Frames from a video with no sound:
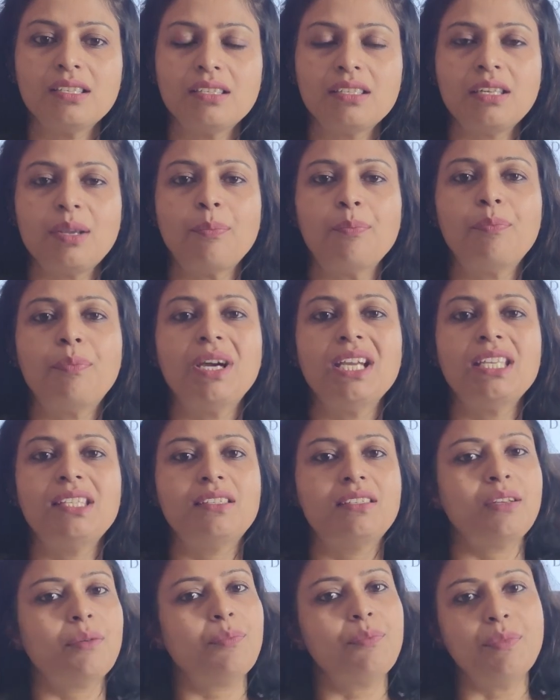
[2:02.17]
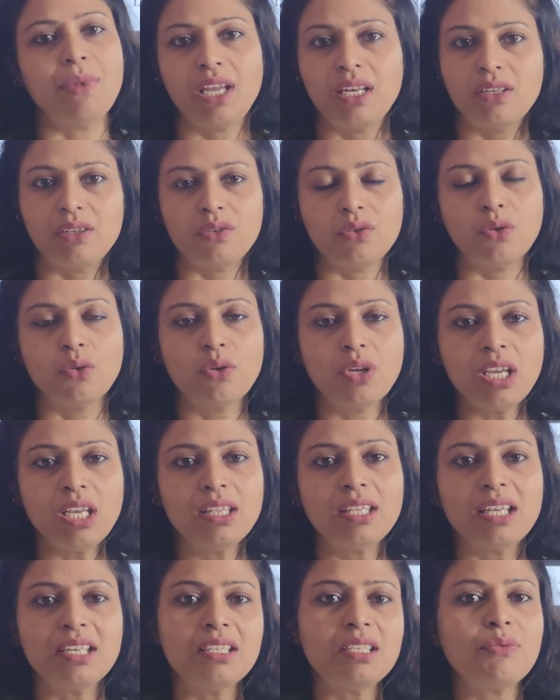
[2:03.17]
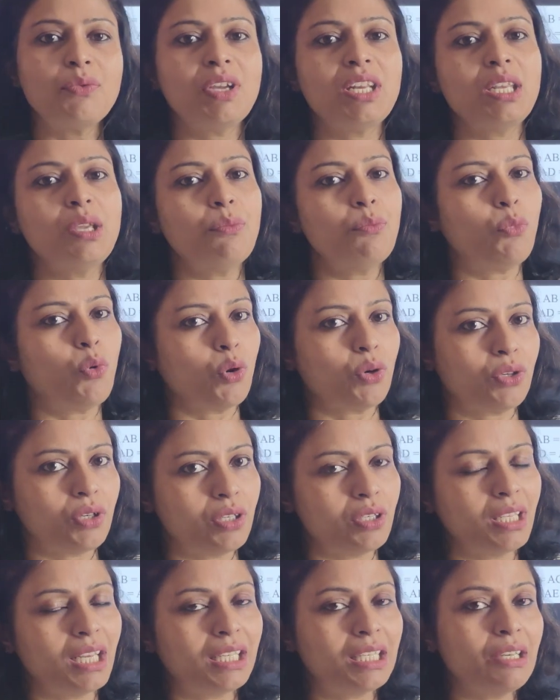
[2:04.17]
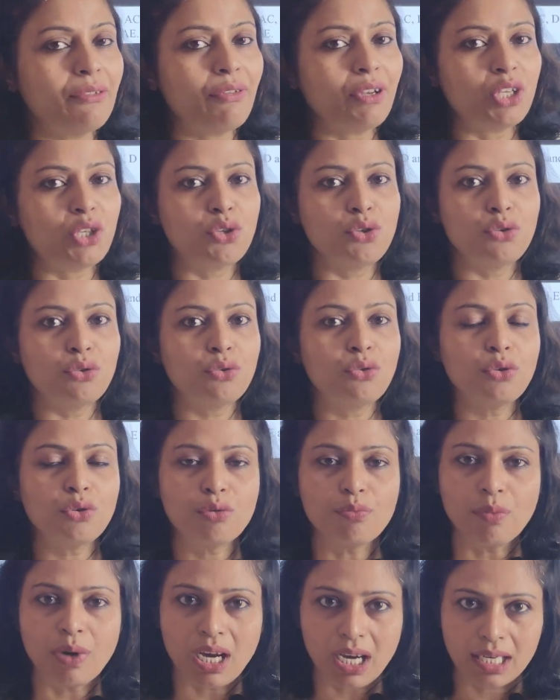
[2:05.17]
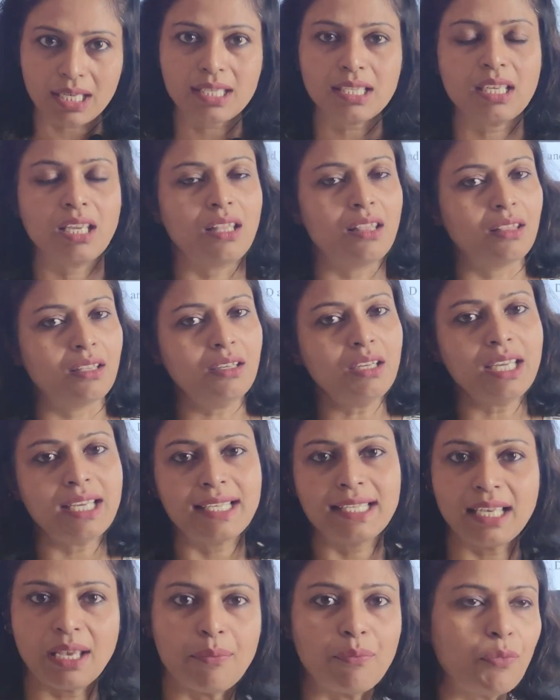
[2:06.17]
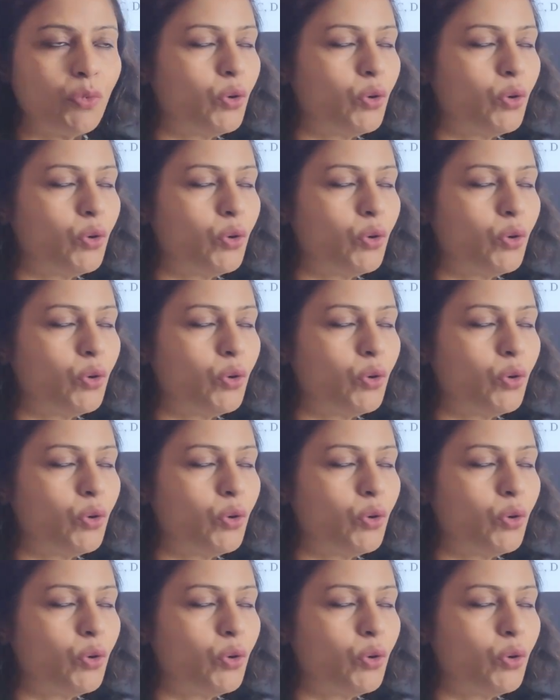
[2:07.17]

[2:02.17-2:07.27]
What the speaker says: step-by-step manner. Okay, that is very important. That will fetch you good marks in the exam.